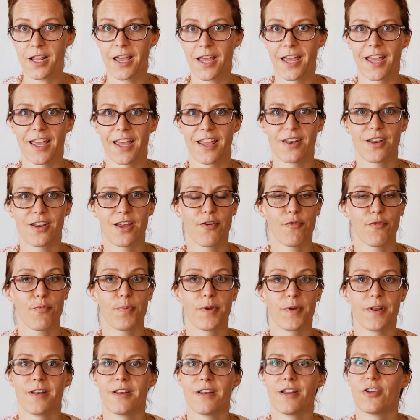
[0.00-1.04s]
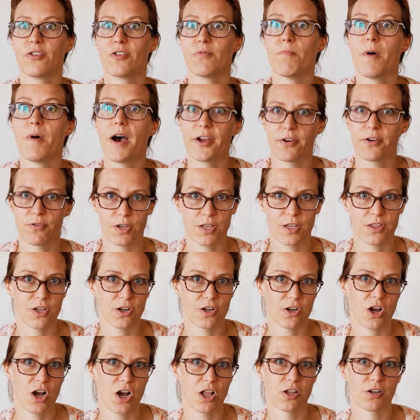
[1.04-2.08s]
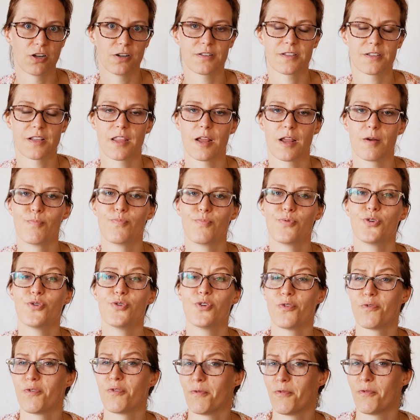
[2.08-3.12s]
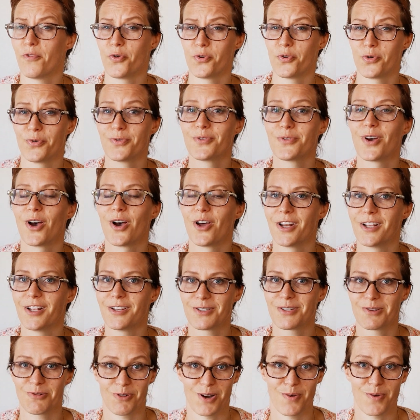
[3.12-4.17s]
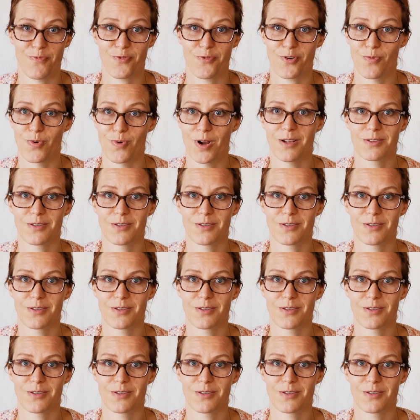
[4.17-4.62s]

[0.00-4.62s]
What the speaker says: and I've been admiring their colors and their beautiful photos on Instagram for a while.